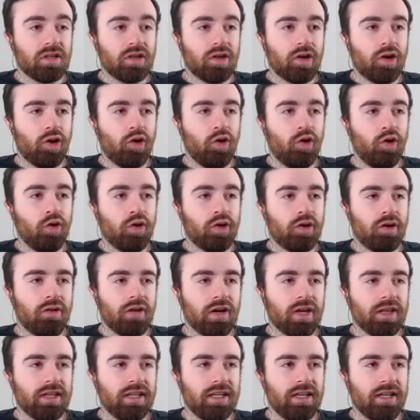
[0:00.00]
Oh, Carl
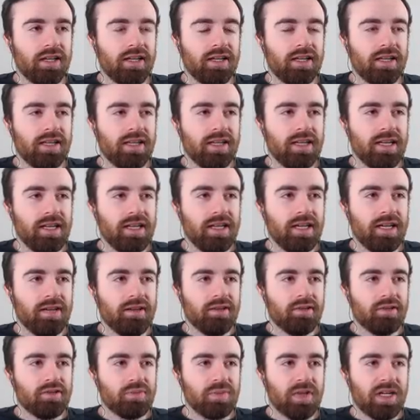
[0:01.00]
got lucky he didn't eat any
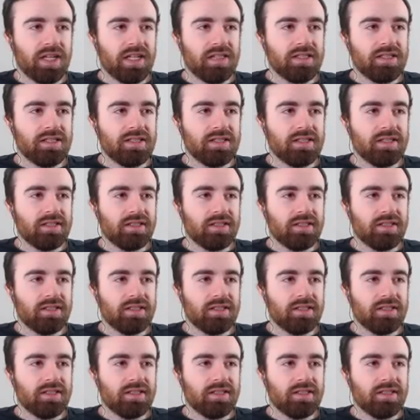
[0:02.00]
of those mines.